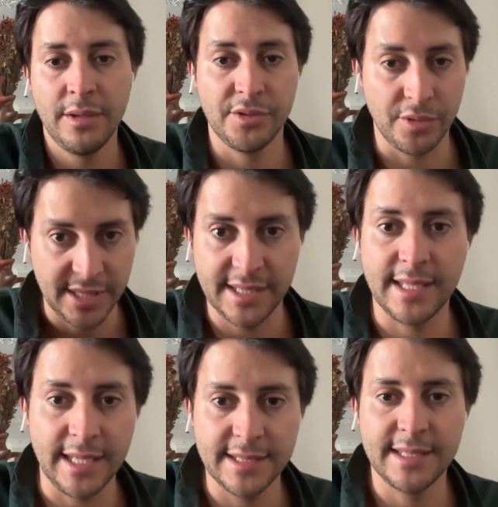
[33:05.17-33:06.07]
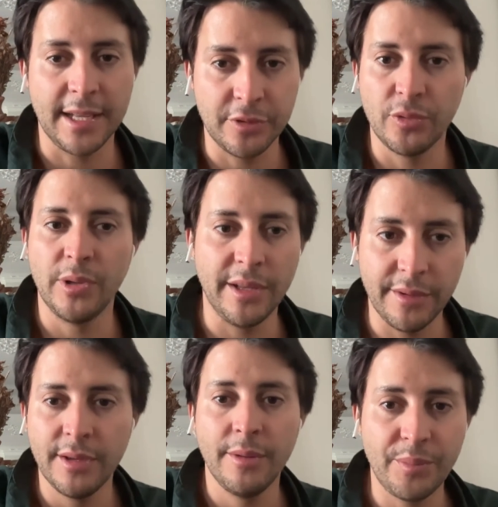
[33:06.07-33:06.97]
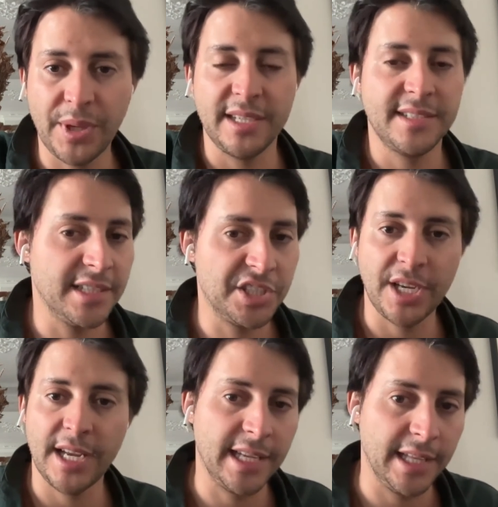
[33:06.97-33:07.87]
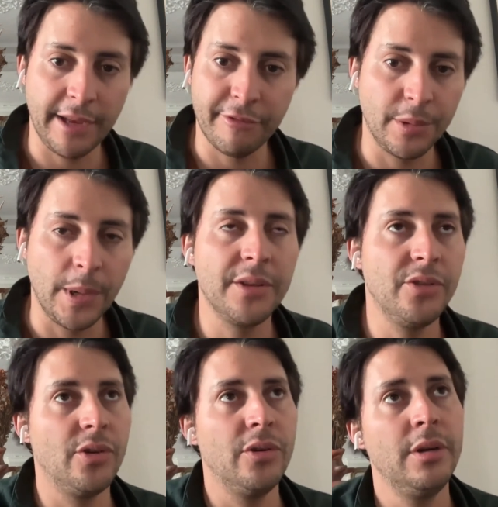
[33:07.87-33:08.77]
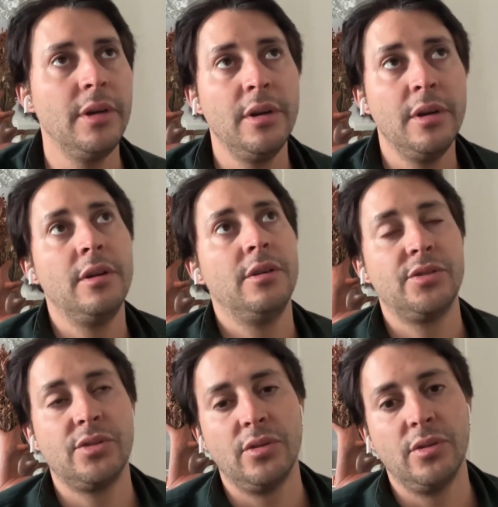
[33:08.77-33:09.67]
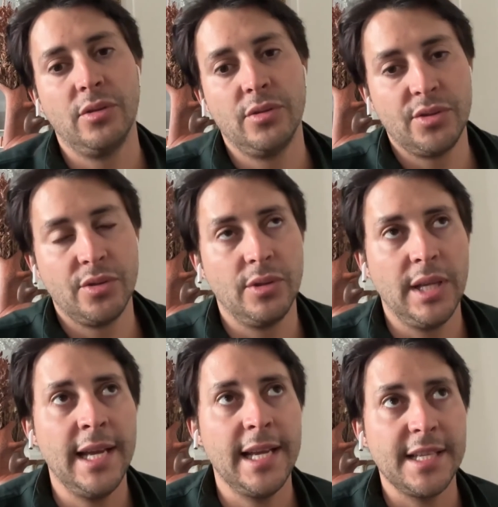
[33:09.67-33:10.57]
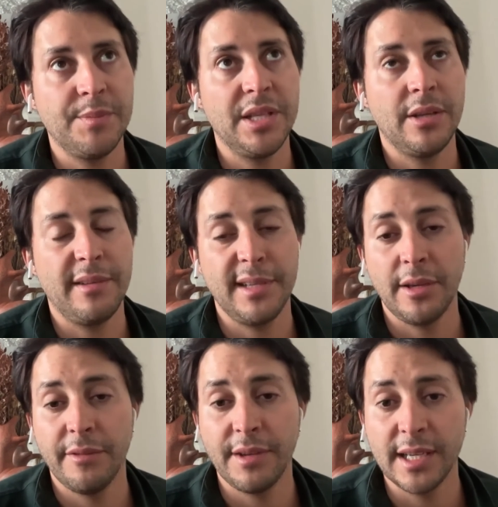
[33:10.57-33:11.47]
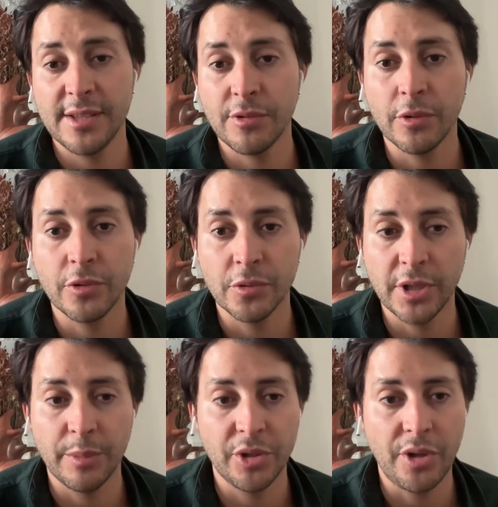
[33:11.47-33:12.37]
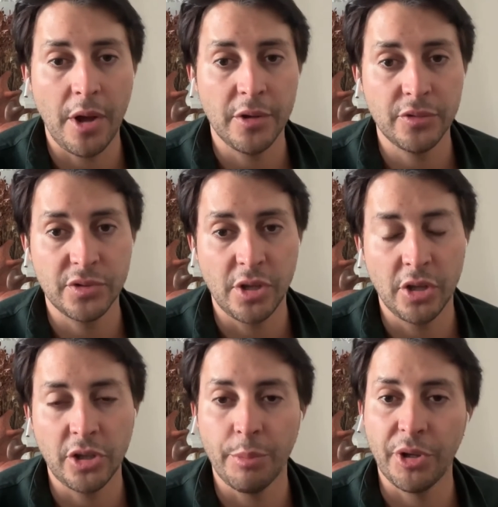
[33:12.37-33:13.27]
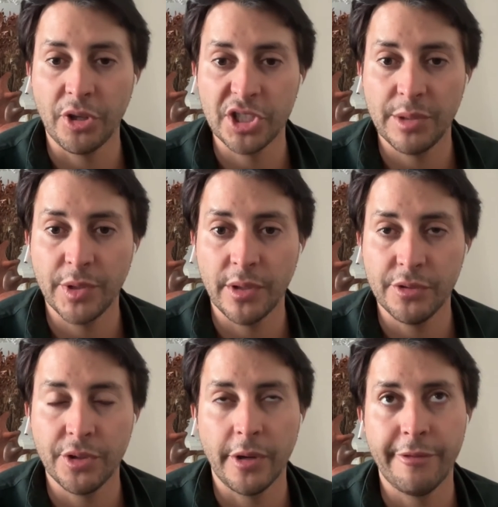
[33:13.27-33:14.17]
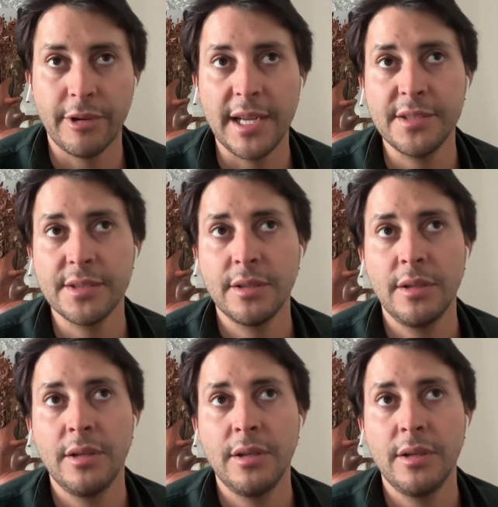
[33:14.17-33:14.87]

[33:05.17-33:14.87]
So start doing pre-seed check in everyone, no? So he has been, I think, a very strong contributor to the entrepreneurship culture of France.